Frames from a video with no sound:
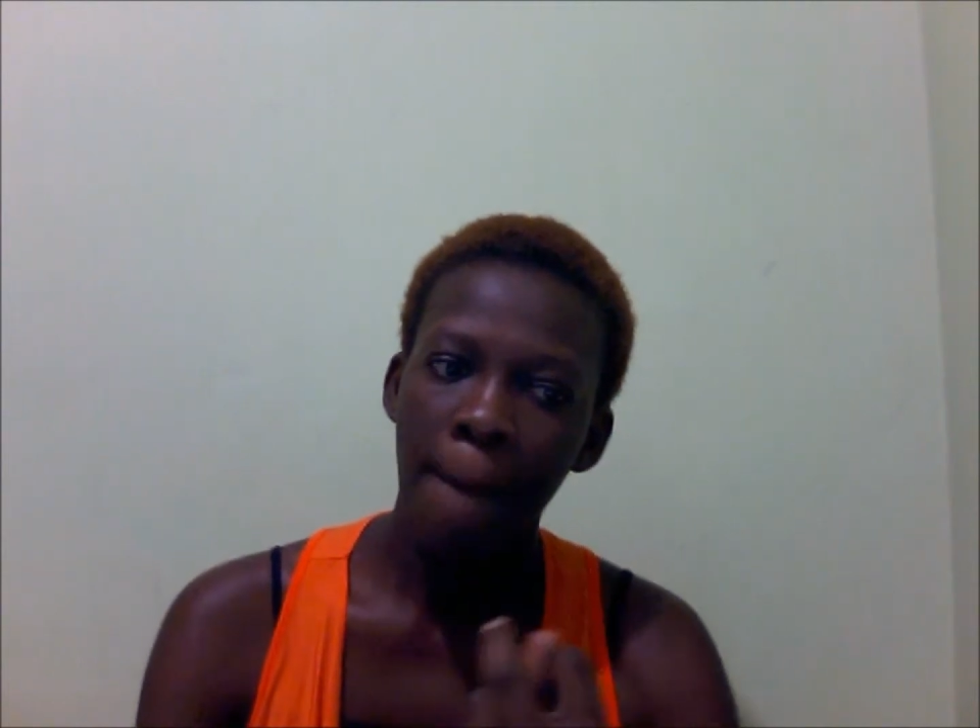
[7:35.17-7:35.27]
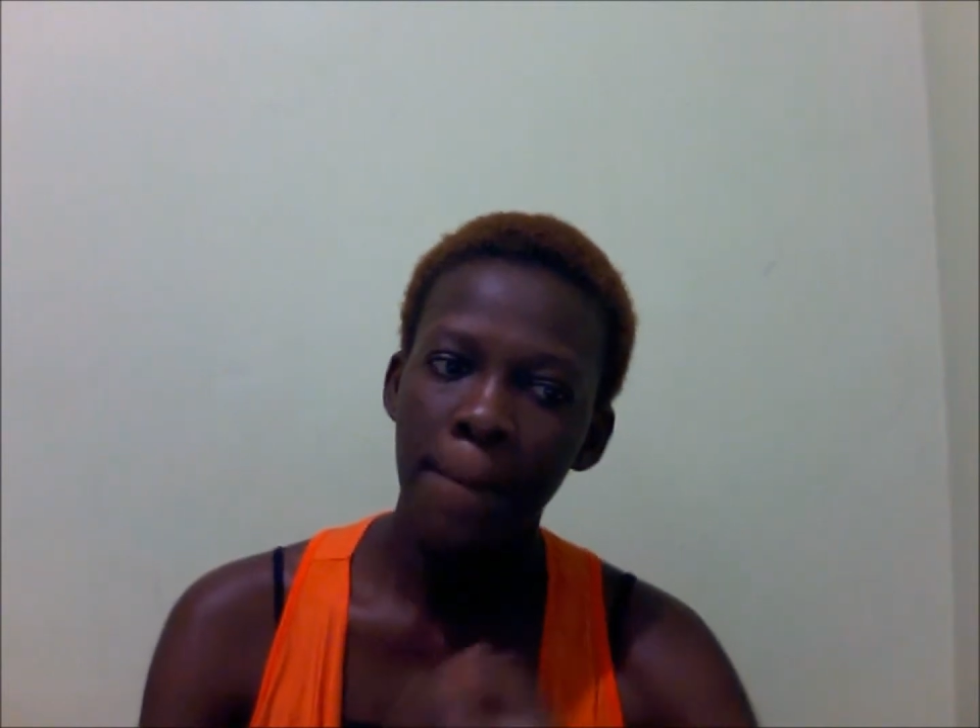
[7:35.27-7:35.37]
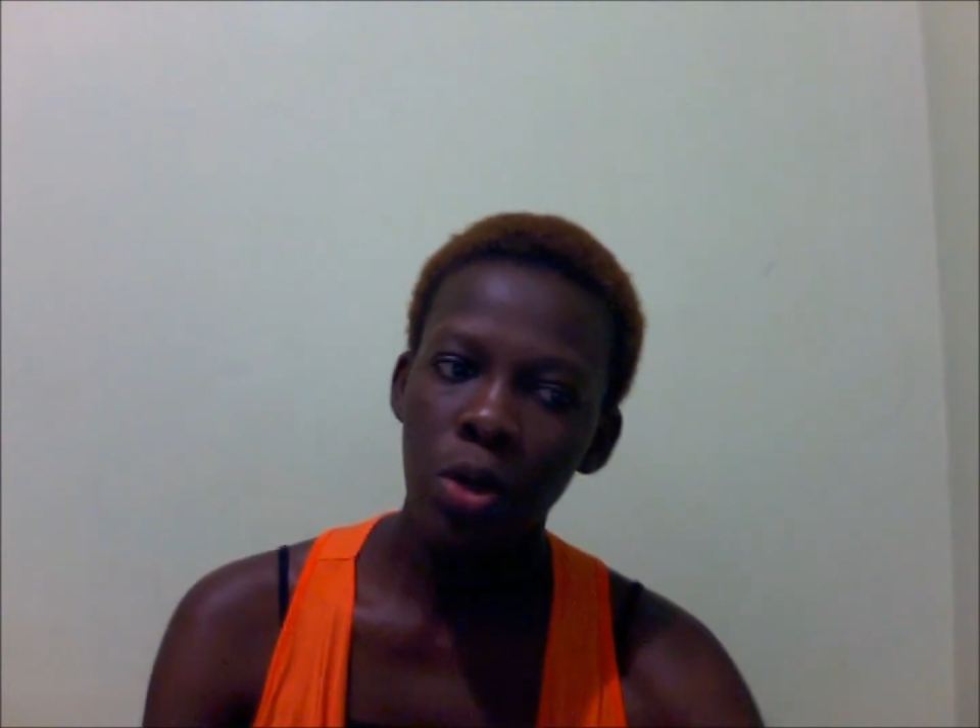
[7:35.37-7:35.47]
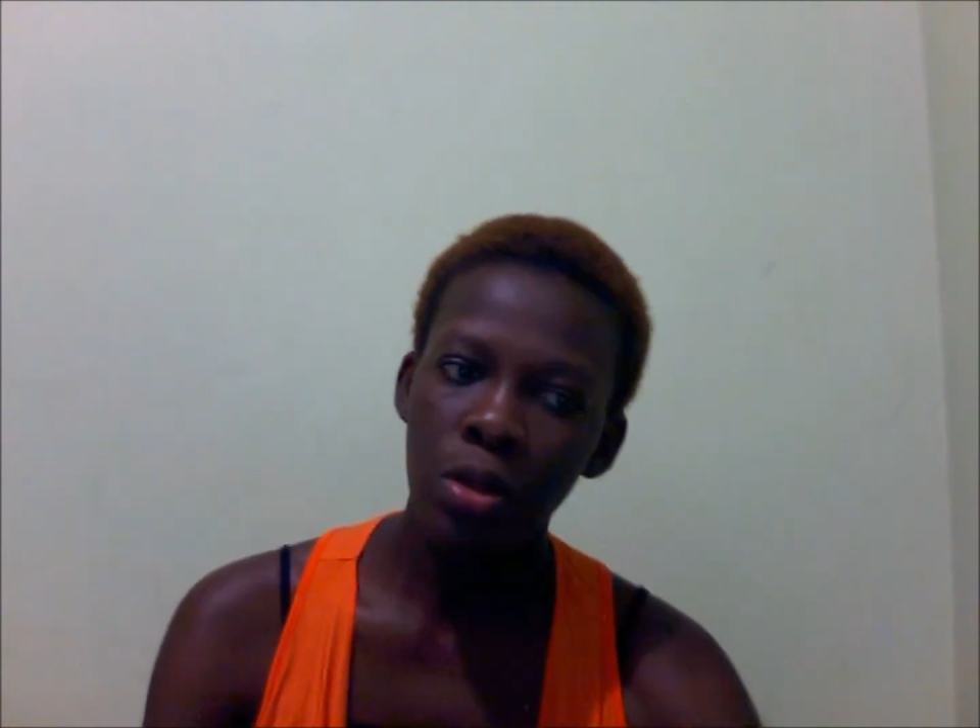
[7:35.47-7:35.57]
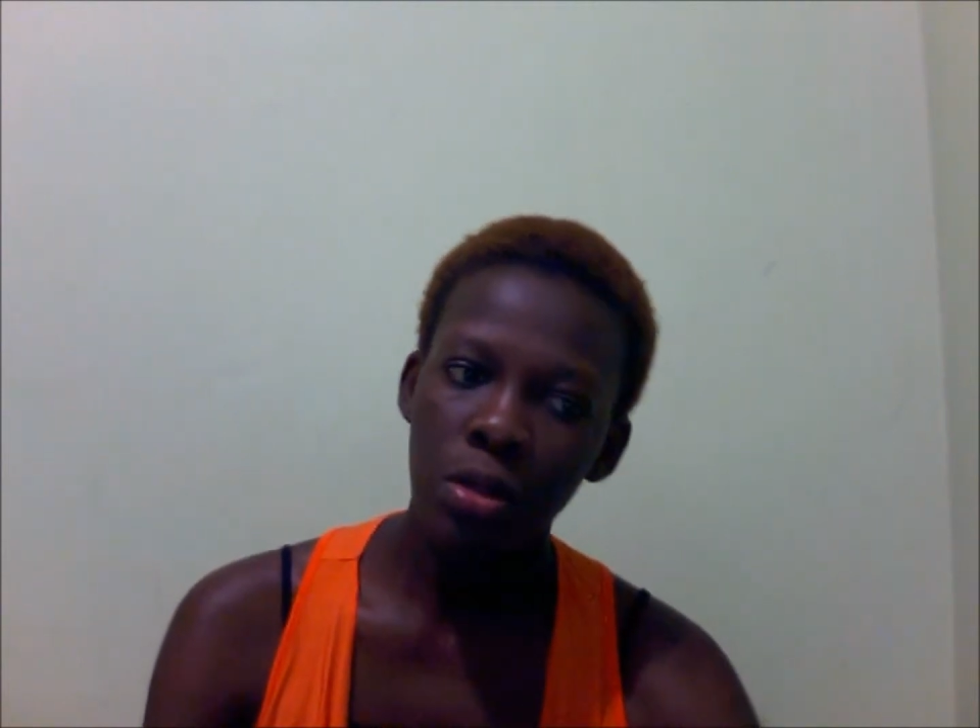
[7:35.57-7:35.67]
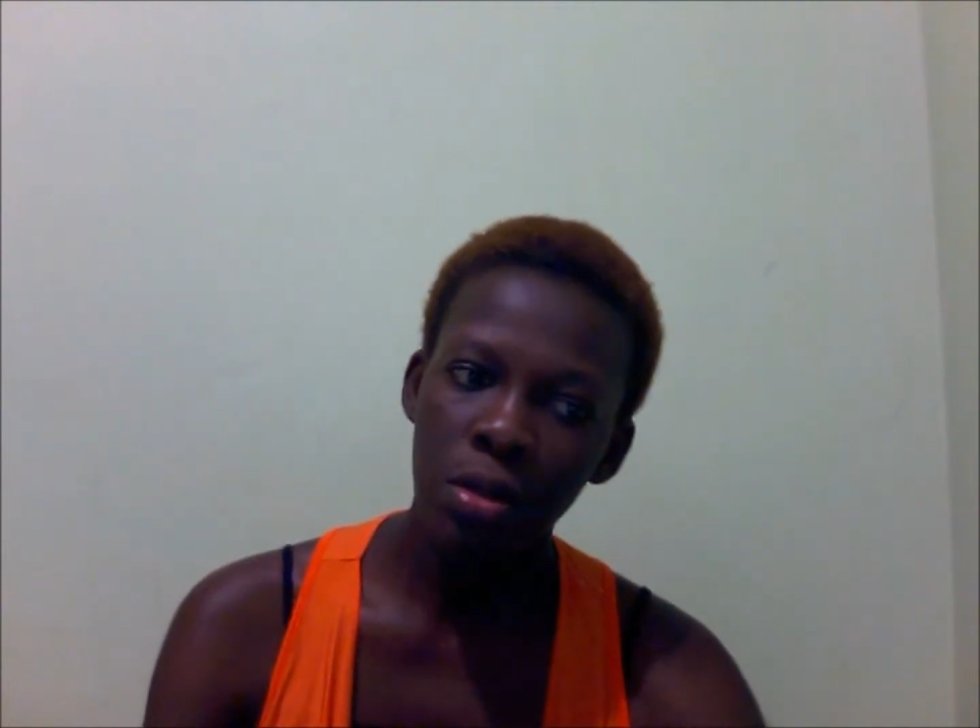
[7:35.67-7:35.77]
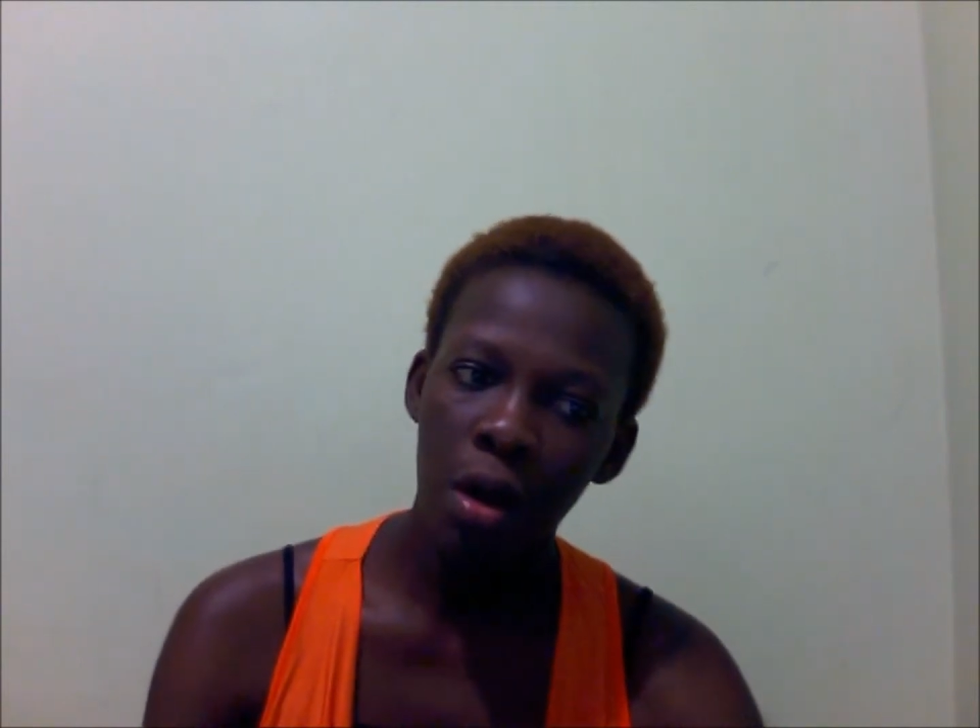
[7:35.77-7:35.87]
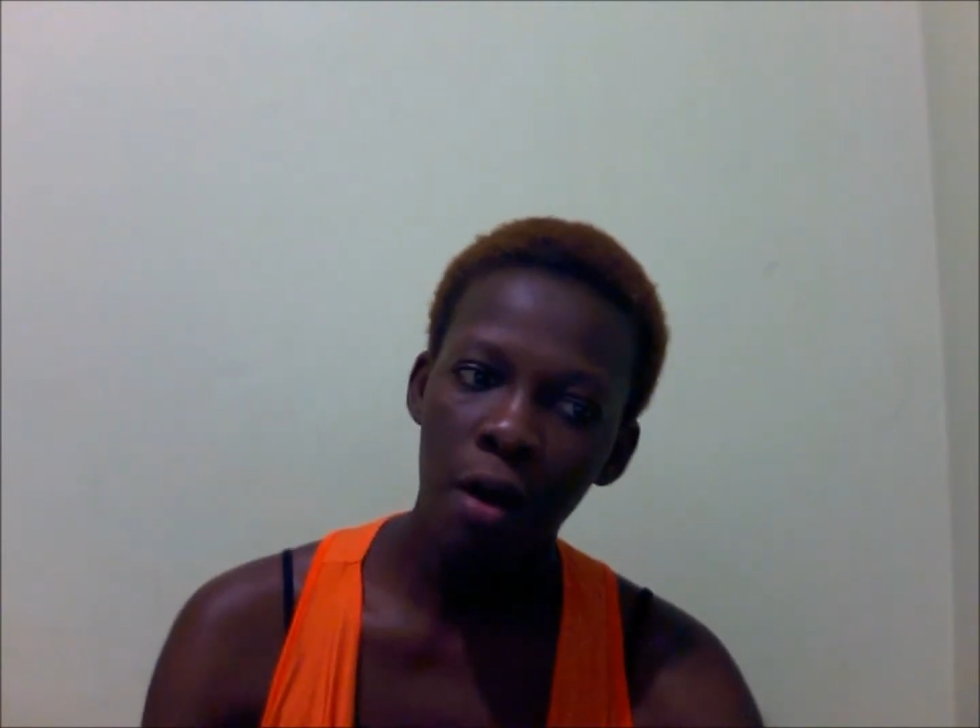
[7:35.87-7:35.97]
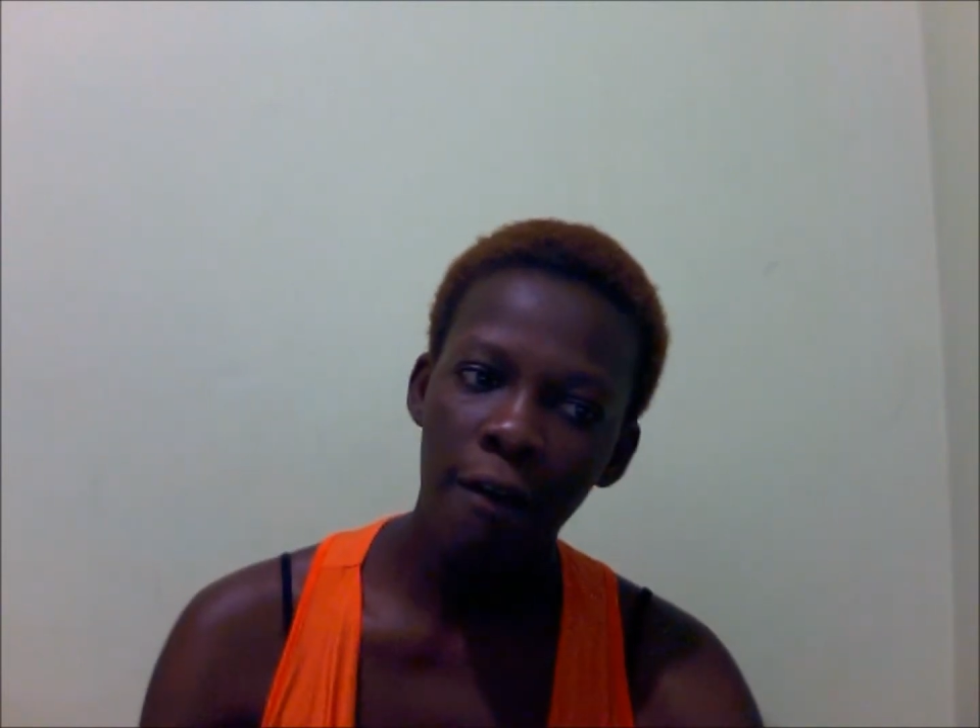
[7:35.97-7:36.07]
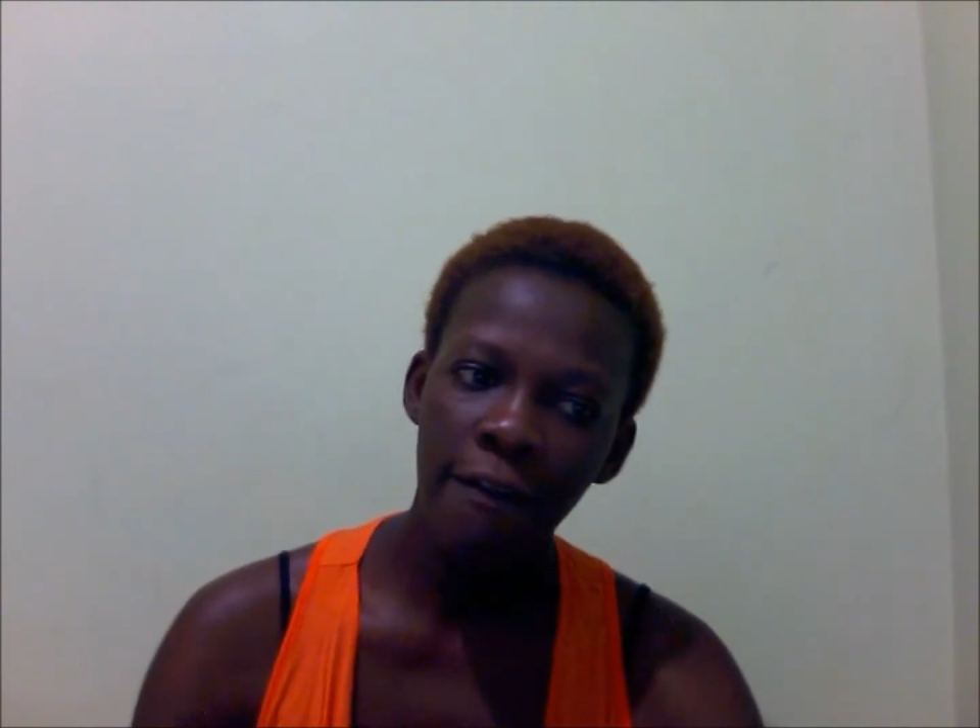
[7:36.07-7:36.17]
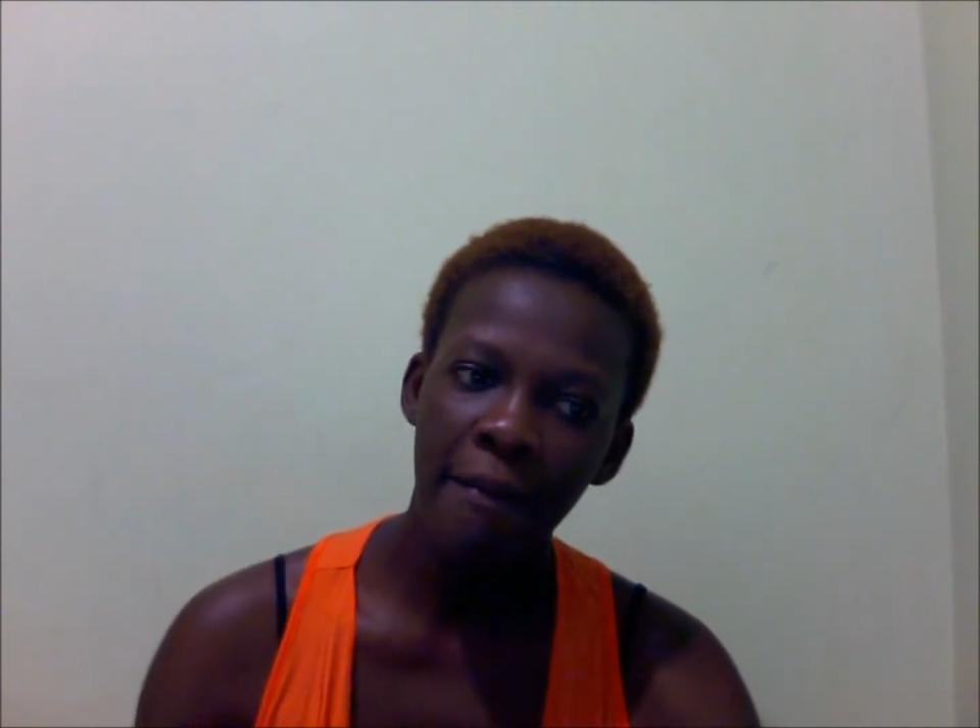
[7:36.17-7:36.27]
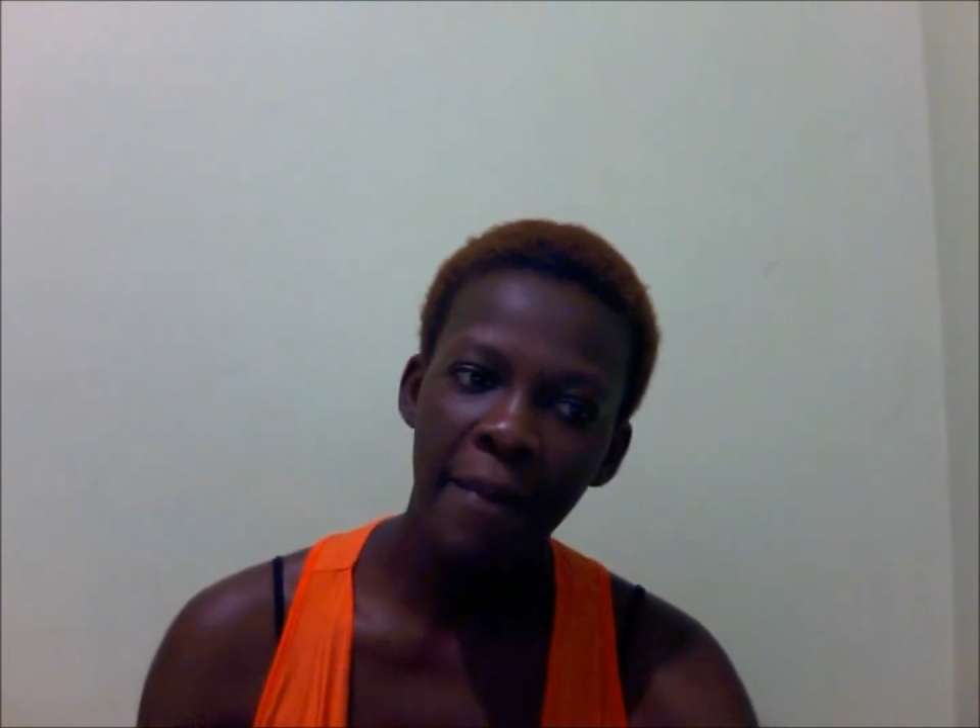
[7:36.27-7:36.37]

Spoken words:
both of